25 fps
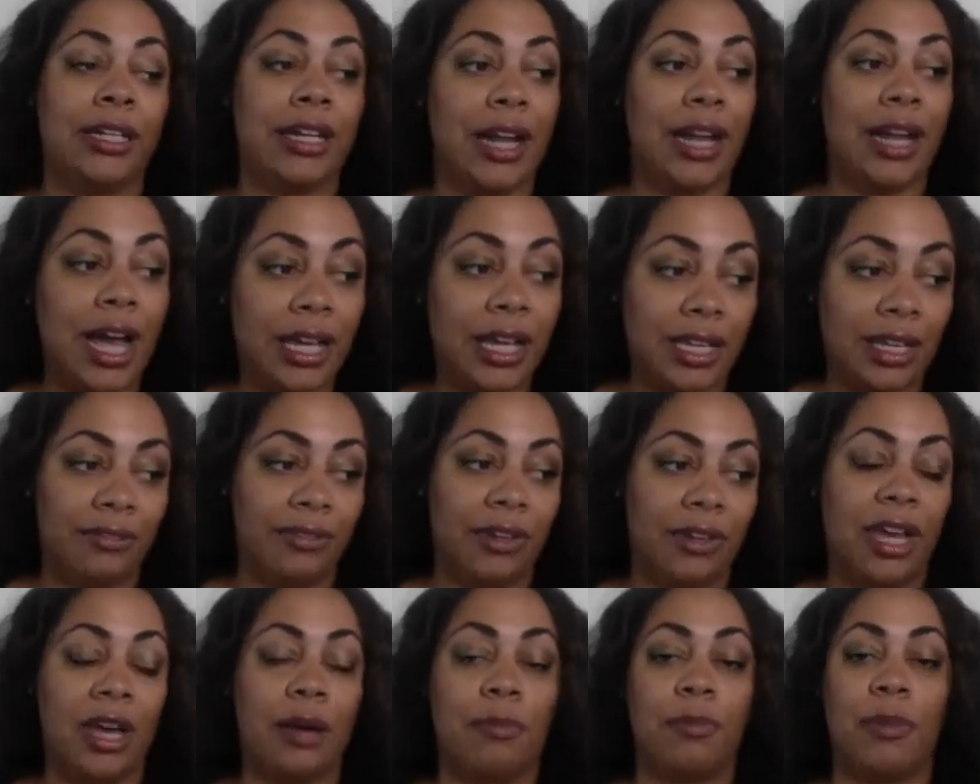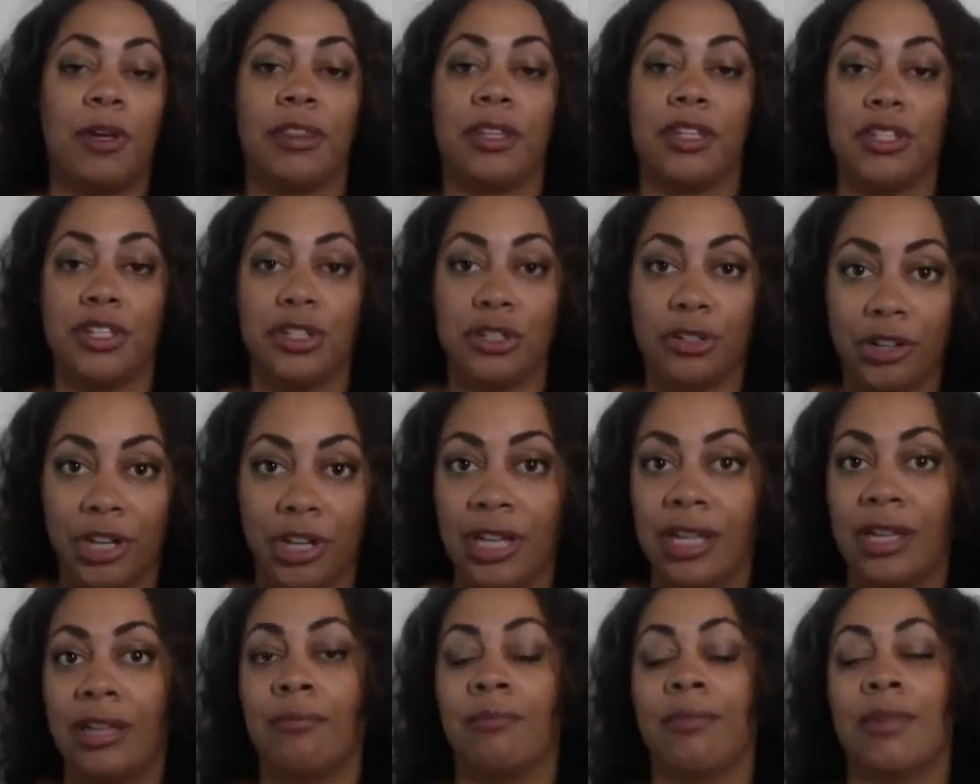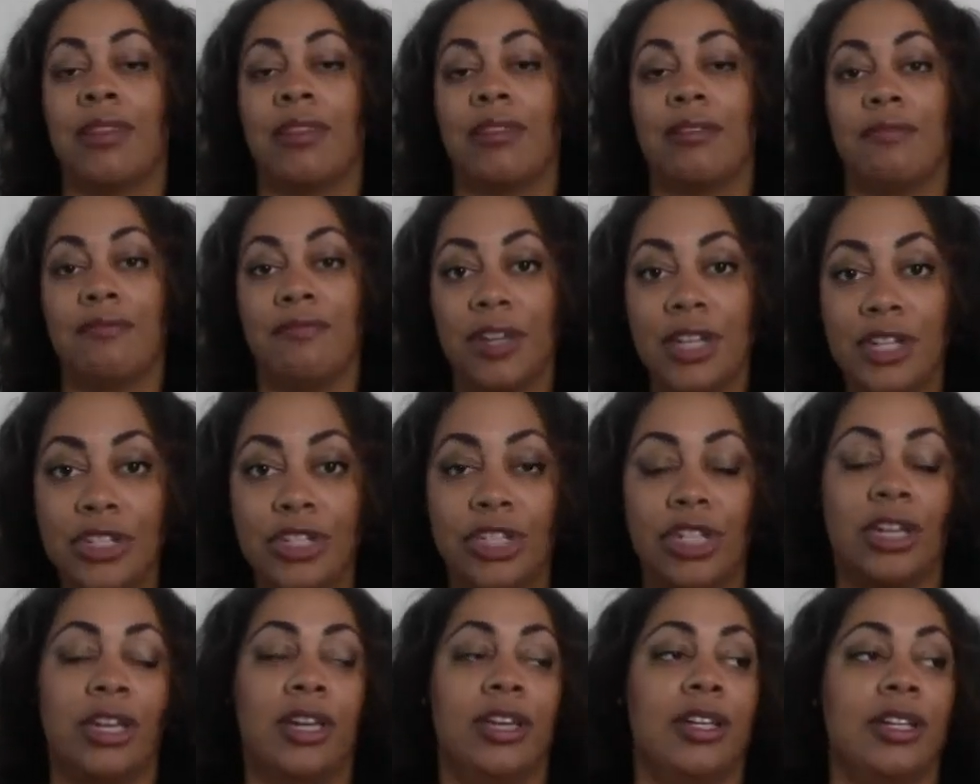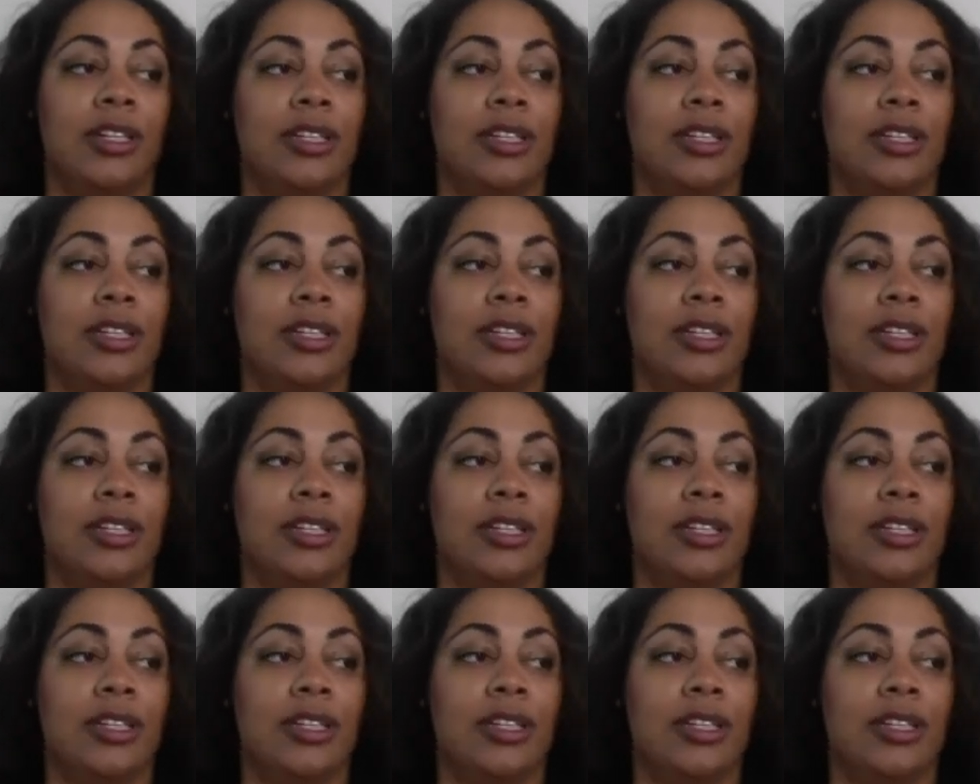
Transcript: Not giving up on the dream and the vision and